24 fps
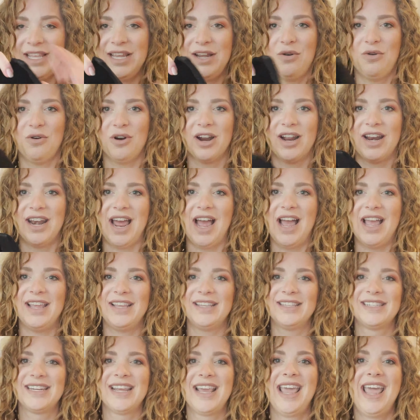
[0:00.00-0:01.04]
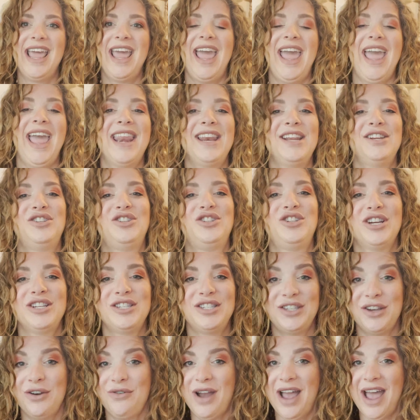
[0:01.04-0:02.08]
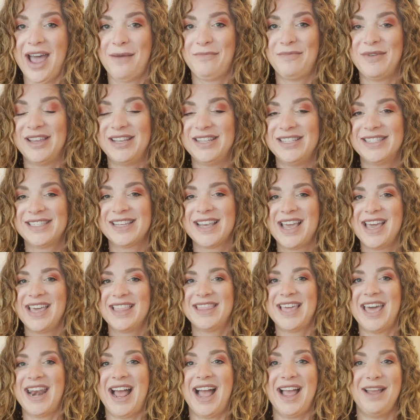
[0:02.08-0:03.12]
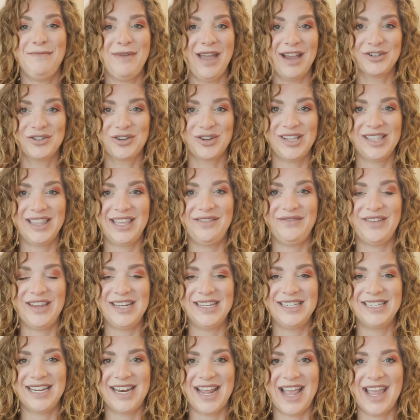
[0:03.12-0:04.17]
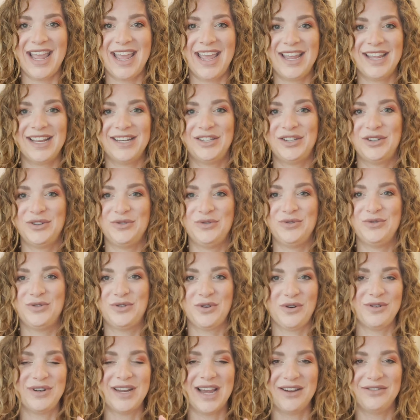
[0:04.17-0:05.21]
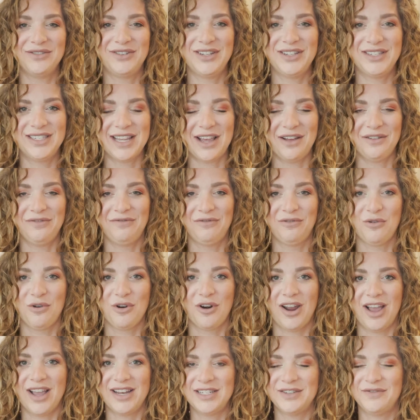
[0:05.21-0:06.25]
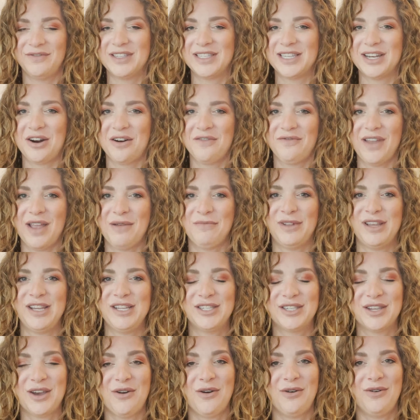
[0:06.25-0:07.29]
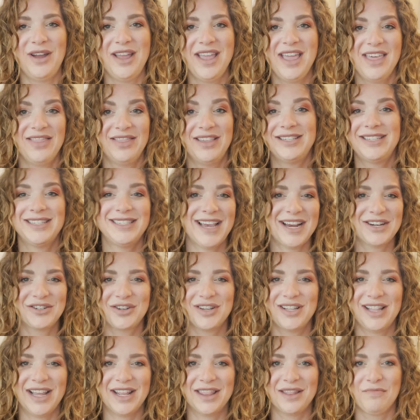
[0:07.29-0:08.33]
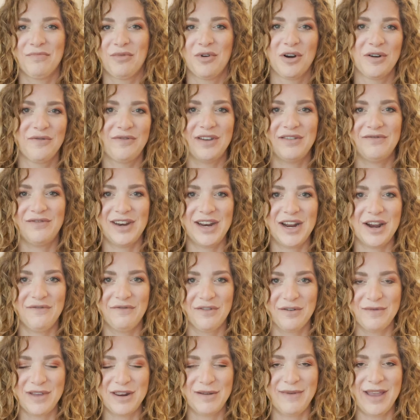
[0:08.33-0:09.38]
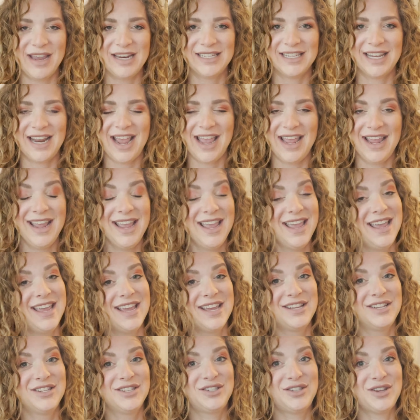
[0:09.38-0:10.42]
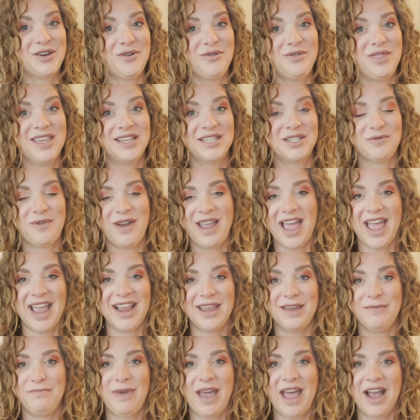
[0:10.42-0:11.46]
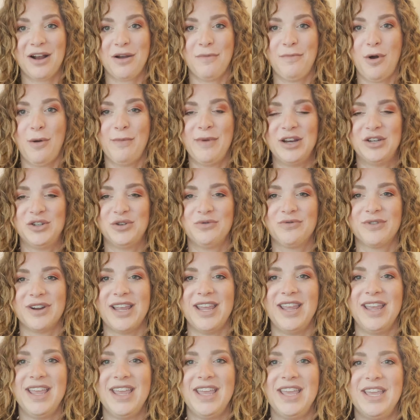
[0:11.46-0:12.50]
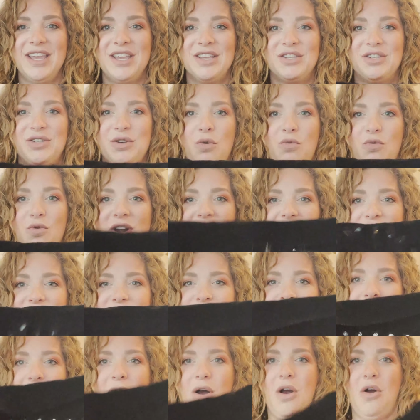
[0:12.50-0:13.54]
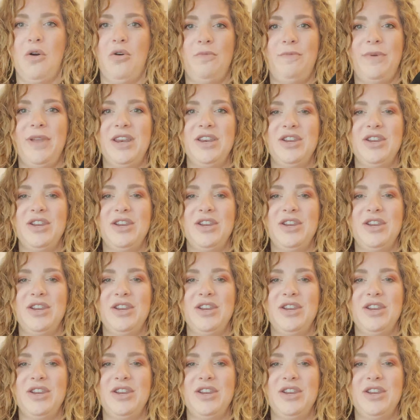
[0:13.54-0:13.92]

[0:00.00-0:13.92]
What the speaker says: organized. And it just so happens that I'm actually leaving today to go down to South Florida to visit our family. So this is actually like the perfect video for me to make today. So this way I can pack up all my jewelry. So once you open